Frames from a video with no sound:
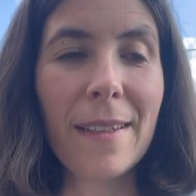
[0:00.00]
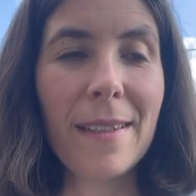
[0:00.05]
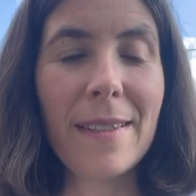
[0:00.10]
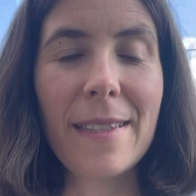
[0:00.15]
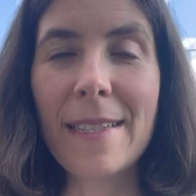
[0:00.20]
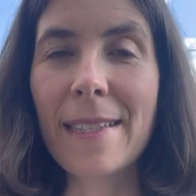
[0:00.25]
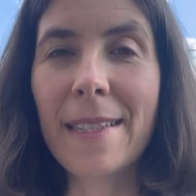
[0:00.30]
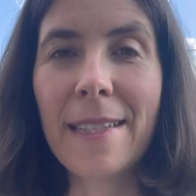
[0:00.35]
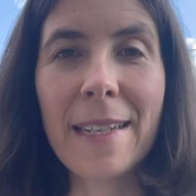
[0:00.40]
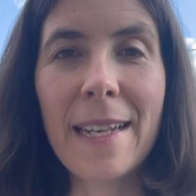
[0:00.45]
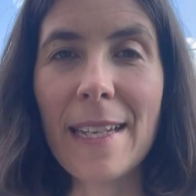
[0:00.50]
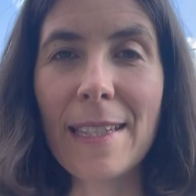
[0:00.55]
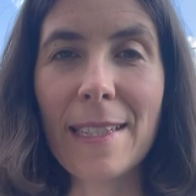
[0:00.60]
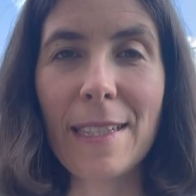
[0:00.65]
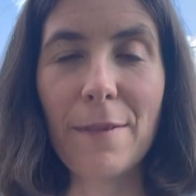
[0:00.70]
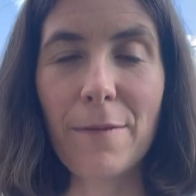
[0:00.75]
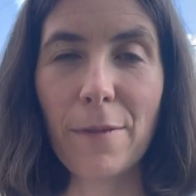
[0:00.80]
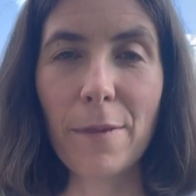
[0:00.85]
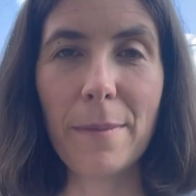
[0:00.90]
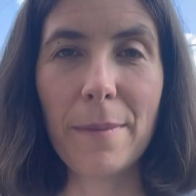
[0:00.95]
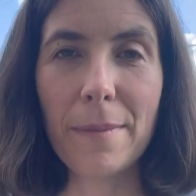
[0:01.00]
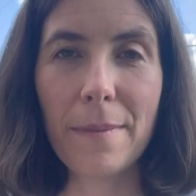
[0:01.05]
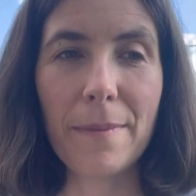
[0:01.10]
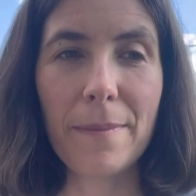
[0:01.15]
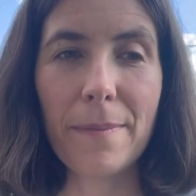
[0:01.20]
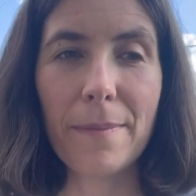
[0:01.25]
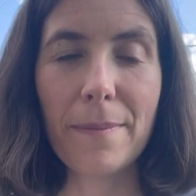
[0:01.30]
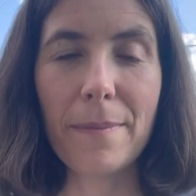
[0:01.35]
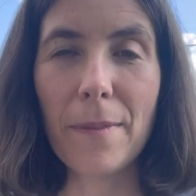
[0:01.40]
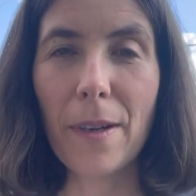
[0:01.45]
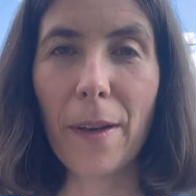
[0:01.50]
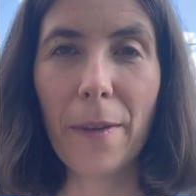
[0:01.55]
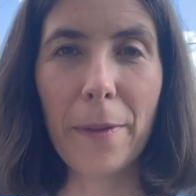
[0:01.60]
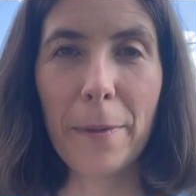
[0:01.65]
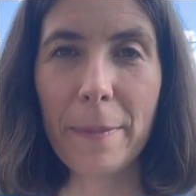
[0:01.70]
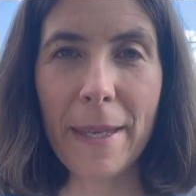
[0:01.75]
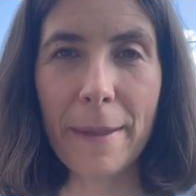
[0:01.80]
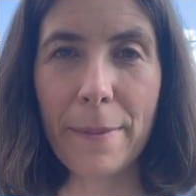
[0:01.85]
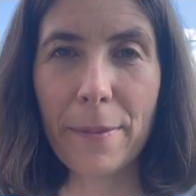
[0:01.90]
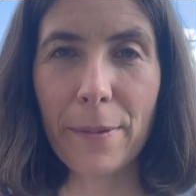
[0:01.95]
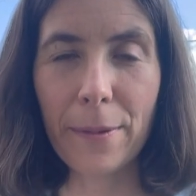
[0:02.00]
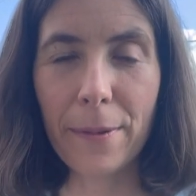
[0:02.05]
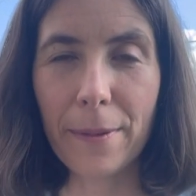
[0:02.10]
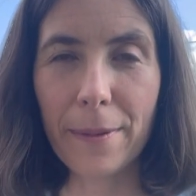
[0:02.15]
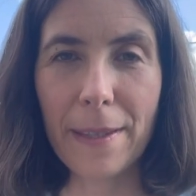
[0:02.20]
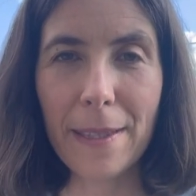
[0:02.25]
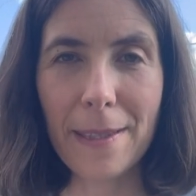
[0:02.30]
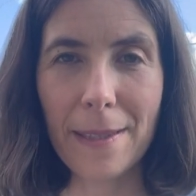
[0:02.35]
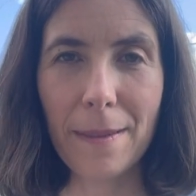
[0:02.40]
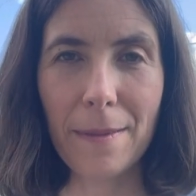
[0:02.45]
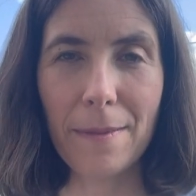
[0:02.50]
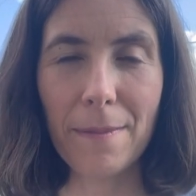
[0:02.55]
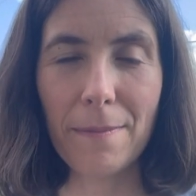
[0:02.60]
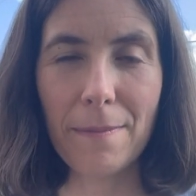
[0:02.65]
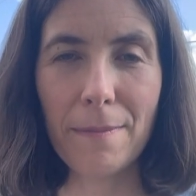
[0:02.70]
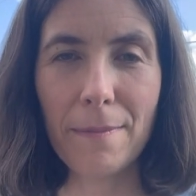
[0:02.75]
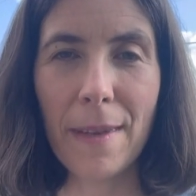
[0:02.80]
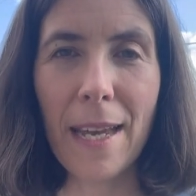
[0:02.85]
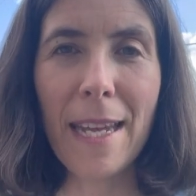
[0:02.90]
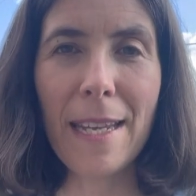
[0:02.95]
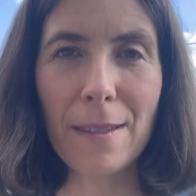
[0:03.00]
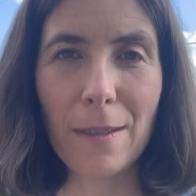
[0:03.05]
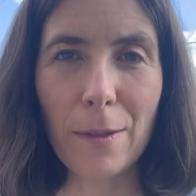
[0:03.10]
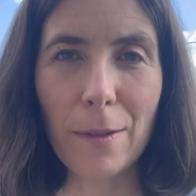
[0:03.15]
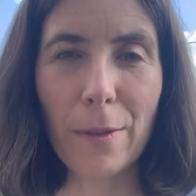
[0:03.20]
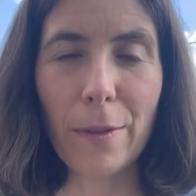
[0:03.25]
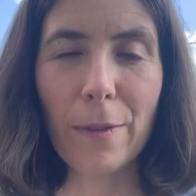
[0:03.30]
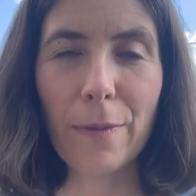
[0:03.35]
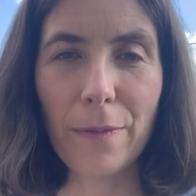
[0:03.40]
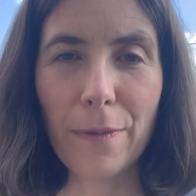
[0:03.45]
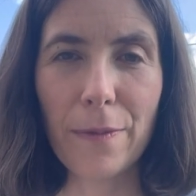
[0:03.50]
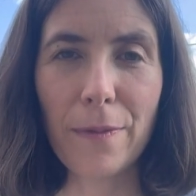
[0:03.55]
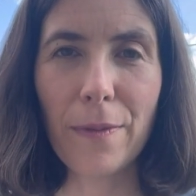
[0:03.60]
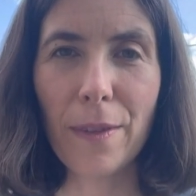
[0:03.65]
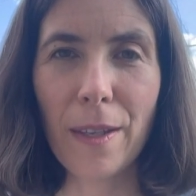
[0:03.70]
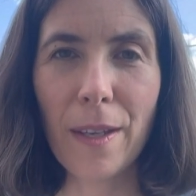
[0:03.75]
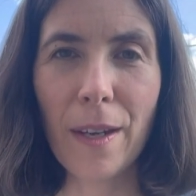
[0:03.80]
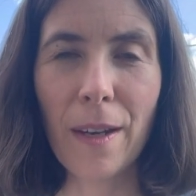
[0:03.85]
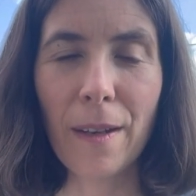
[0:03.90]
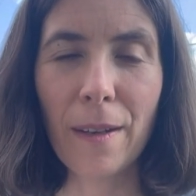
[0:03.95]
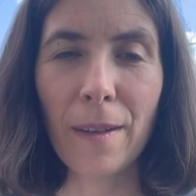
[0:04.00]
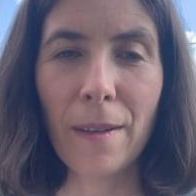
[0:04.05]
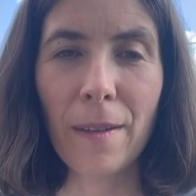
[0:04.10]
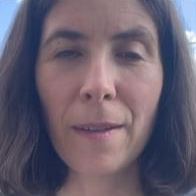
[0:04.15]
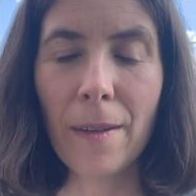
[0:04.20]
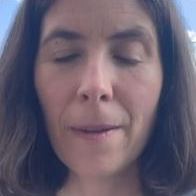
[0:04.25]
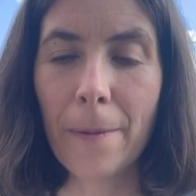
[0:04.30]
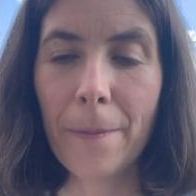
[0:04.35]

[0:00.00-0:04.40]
disconnected from other people this had made a lot of young